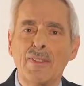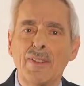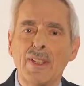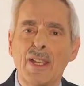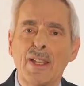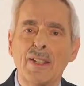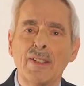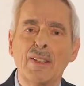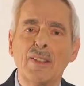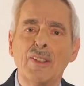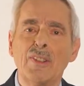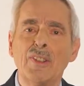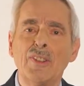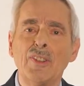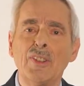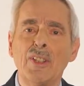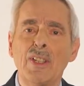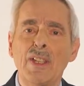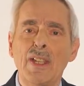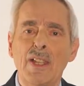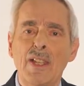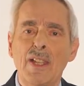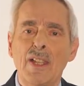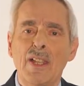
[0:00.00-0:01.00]
and that
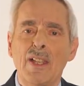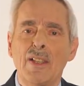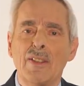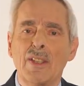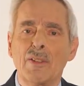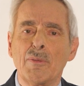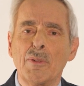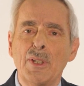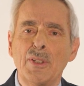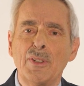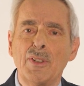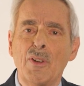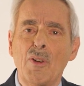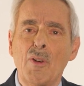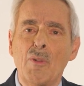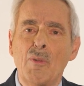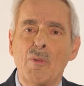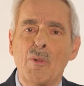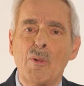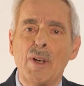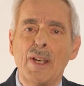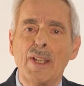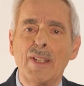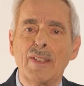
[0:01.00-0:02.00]
is that we
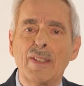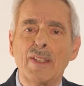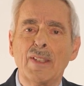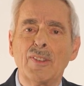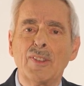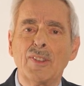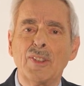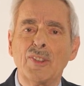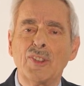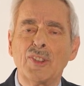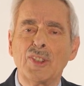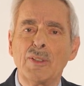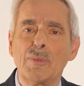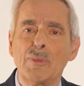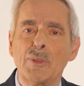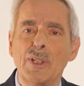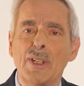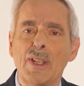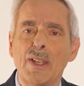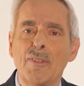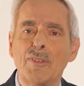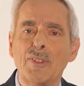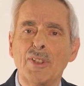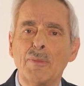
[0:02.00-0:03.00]
don't want the system
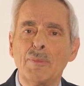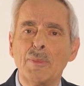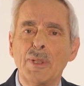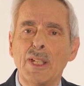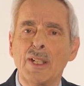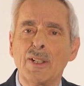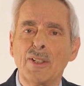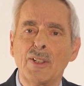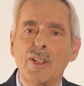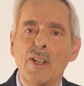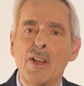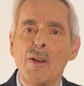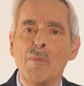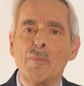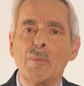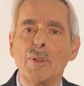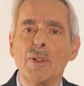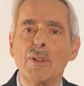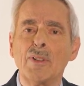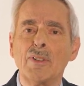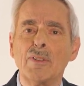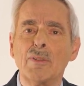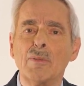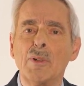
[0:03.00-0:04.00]
to have to be
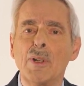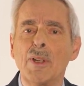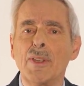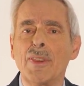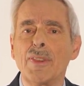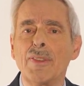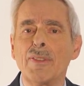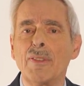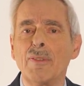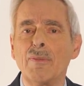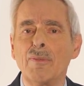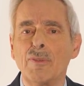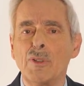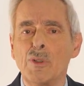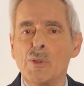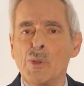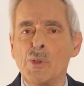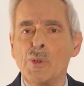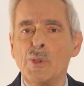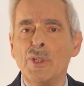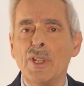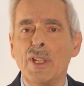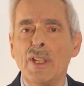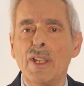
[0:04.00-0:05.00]
encumbered with
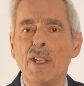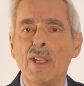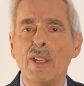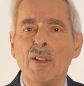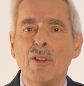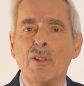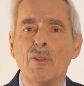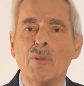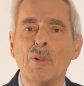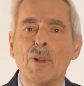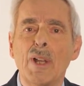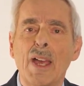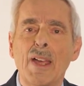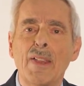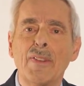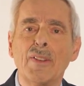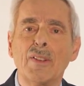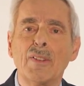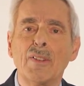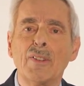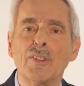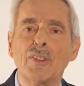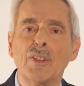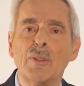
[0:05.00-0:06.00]
food,
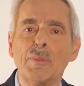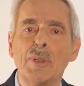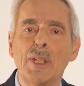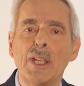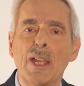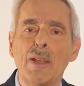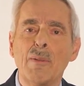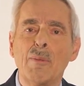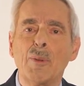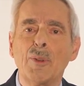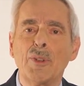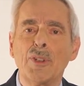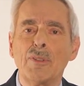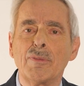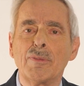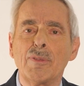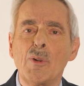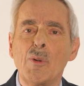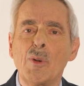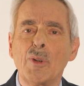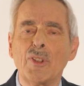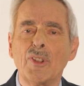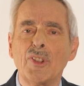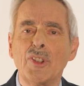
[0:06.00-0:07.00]
rather to be able to
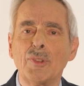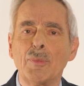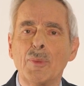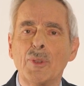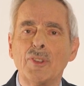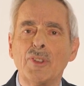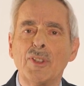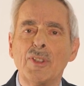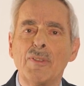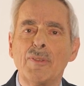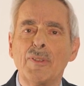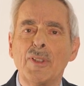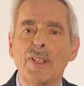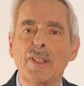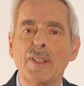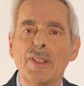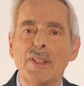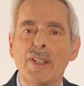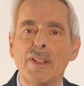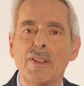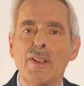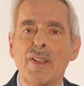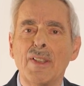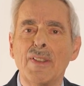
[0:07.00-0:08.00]
focus
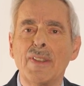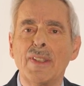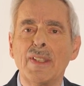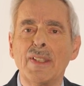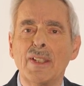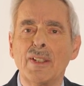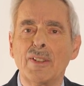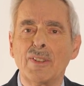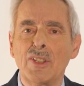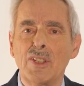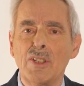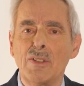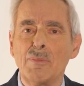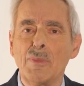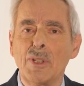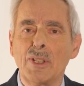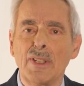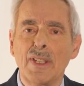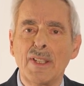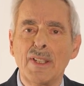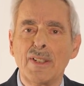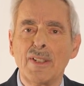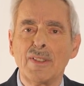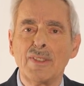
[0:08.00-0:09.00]
specifically on the
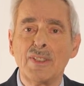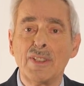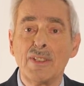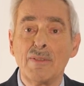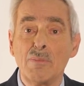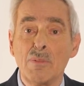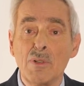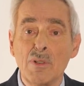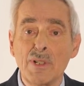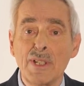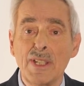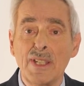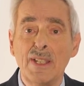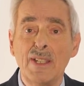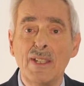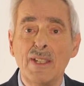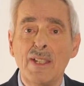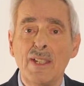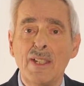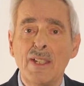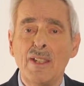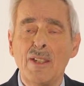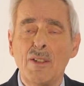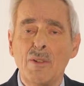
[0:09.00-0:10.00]
accumulated debris
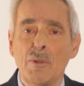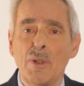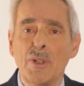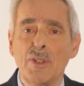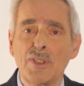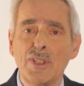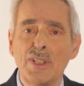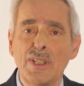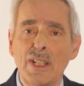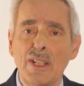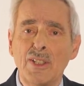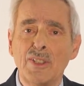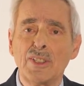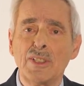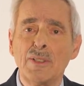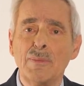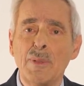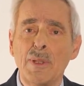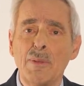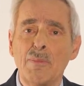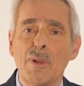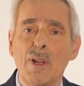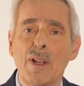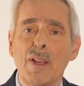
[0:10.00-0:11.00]
which needs to
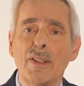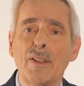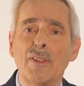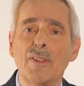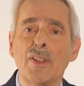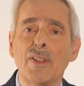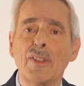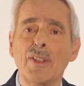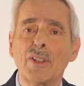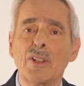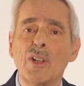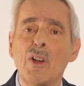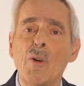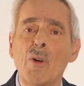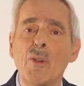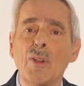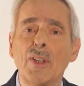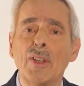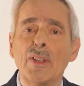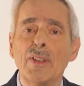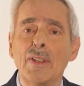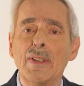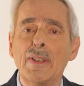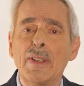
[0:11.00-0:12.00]
be brought out of the
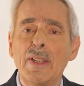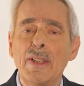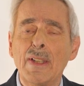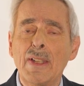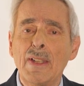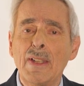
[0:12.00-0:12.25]
colon.